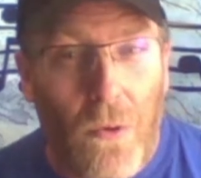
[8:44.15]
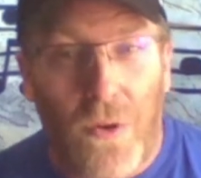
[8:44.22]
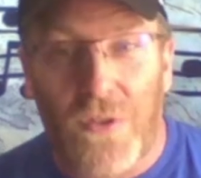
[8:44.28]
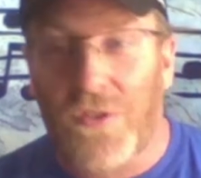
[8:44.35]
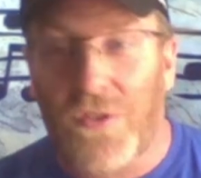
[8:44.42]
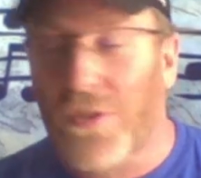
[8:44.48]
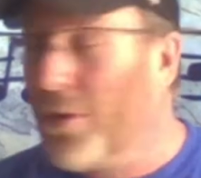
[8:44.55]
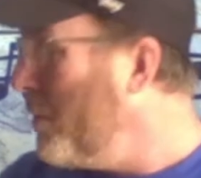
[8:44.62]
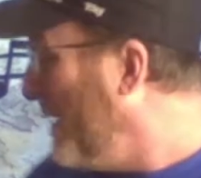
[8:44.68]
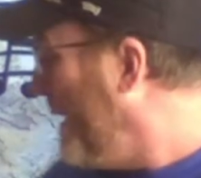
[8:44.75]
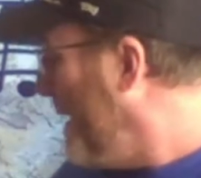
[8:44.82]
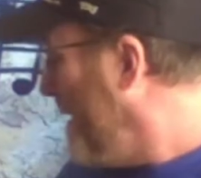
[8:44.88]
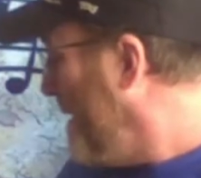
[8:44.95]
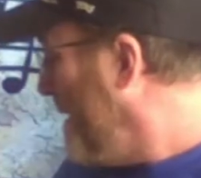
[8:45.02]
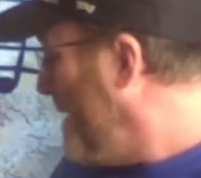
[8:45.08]
or so,
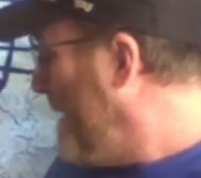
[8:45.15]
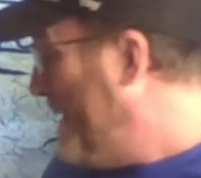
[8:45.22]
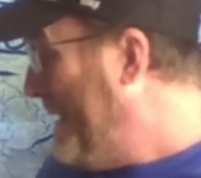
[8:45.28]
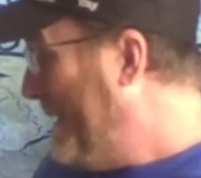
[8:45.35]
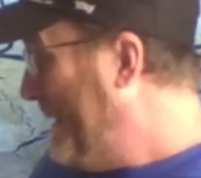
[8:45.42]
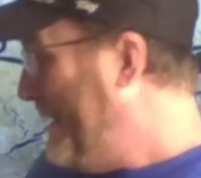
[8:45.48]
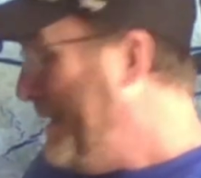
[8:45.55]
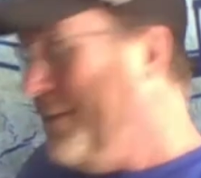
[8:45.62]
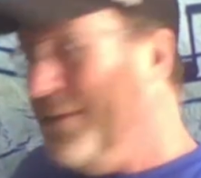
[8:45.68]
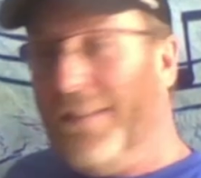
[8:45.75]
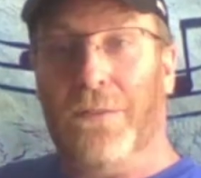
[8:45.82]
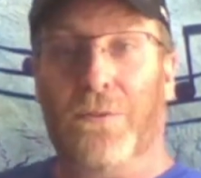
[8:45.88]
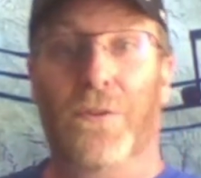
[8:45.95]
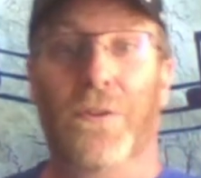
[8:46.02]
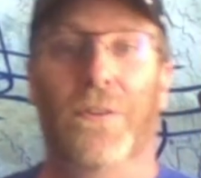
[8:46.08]
and, uh, and they still
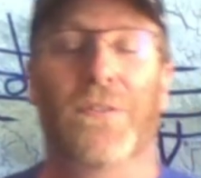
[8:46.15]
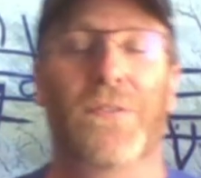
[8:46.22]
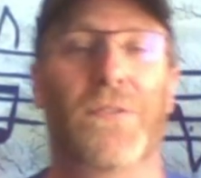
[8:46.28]
sound good.